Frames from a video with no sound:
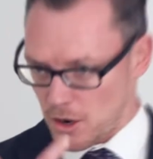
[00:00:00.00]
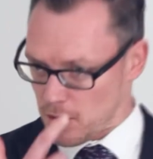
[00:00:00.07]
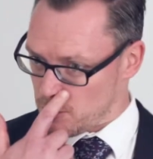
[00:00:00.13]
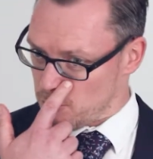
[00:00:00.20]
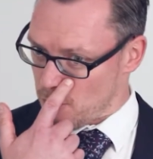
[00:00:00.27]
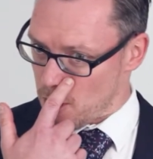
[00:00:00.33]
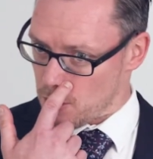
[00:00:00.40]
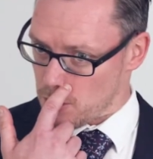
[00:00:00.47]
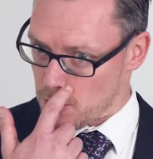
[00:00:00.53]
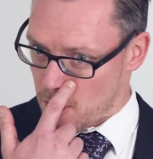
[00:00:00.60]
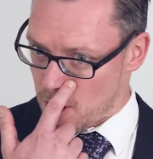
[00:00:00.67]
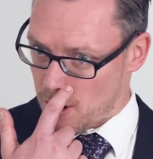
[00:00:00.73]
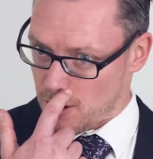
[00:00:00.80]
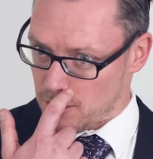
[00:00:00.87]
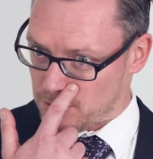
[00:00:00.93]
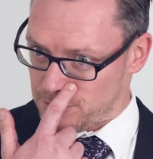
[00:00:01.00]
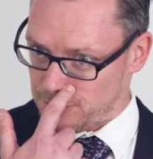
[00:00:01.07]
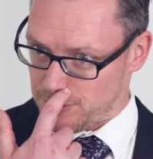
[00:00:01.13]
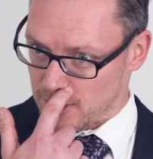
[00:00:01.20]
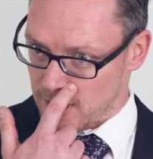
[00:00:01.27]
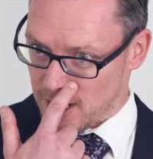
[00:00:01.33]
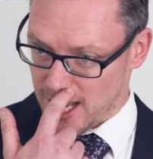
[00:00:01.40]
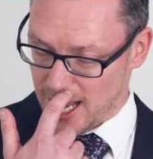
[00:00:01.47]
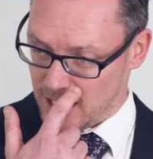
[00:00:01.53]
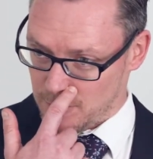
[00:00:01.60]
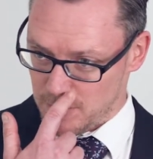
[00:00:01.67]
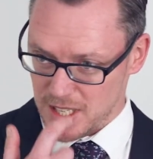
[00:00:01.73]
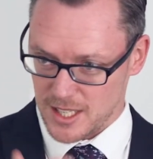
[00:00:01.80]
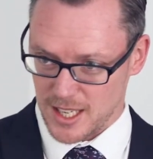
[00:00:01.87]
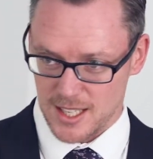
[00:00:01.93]
the role of uh, head of
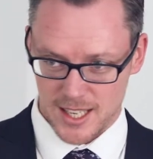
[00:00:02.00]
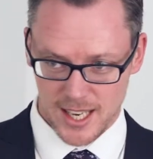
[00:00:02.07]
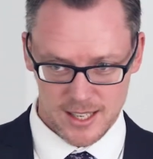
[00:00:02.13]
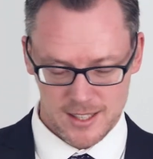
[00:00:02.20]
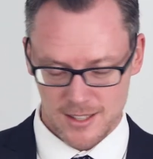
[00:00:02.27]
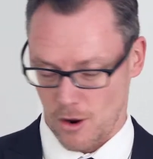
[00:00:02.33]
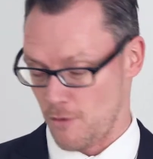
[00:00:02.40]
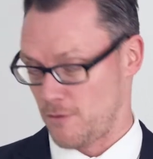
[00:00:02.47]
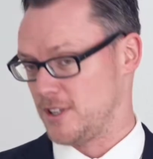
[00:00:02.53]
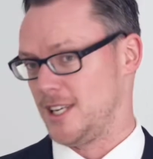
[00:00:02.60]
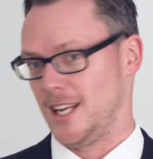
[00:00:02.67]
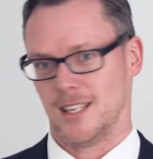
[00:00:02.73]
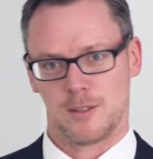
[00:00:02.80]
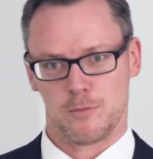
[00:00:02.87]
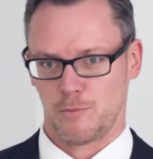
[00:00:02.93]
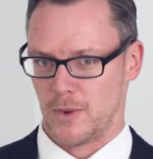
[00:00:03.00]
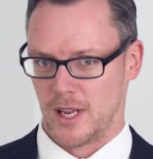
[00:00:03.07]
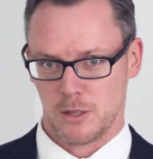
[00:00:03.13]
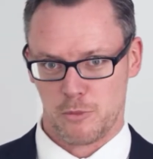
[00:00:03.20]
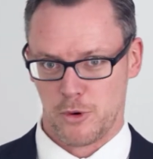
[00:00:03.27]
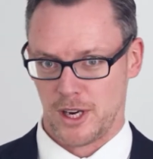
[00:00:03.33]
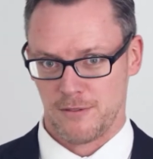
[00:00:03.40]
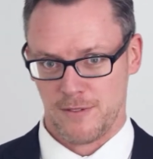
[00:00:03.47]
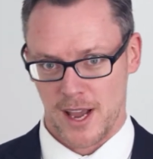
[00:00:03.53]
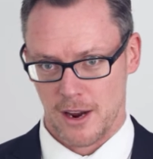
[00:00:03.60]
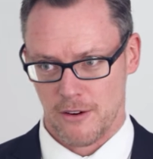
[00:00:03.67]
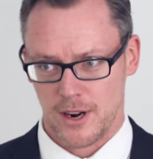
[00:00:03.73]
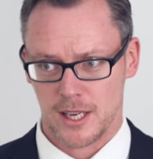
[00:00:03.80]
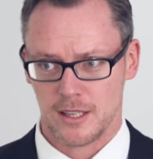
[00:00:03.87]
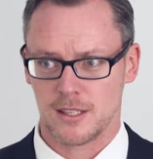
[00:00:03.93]
business is obviously it's, it's pretty
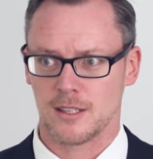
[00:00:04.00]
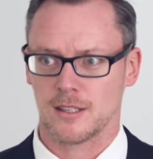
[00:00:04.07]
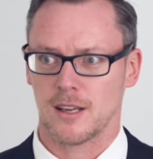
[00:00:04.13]
varied.